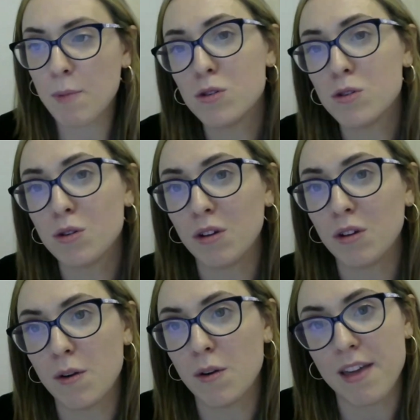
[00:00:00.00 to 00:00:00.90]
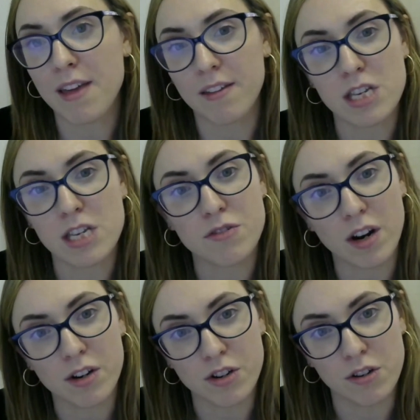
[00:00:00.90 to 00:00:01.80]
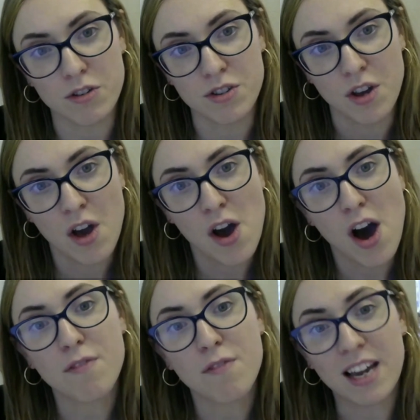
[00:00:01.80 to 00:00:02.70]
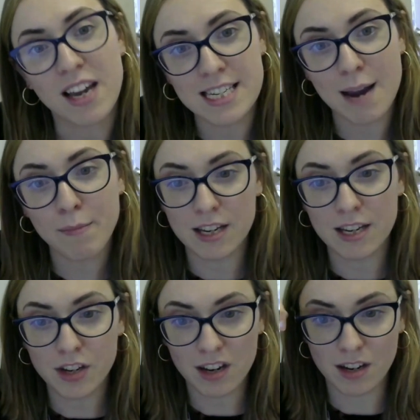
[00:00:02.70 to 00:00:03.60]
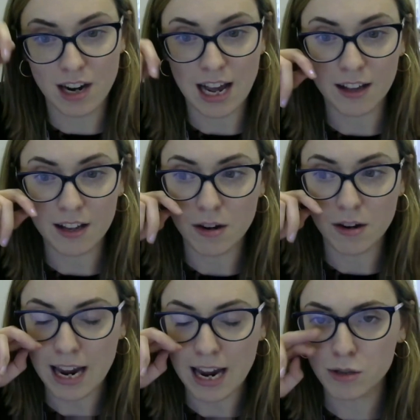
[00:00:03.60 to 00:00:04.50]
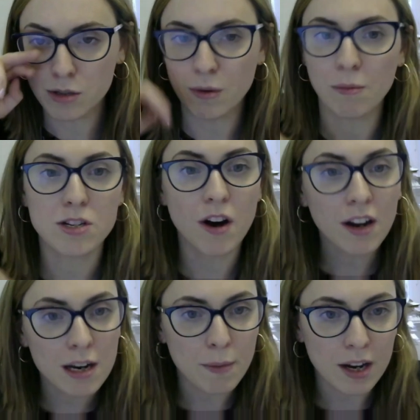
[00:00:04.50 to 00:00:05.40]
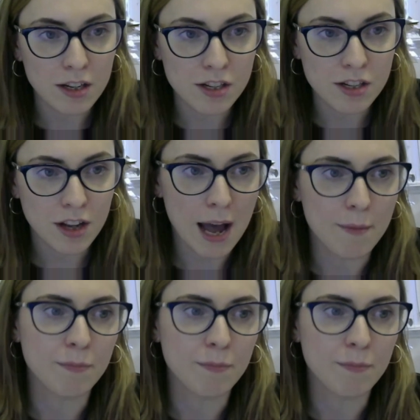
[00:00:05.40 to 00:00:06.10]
But also, I think the structures of the contemporary situation in England and Wales, where we're talking about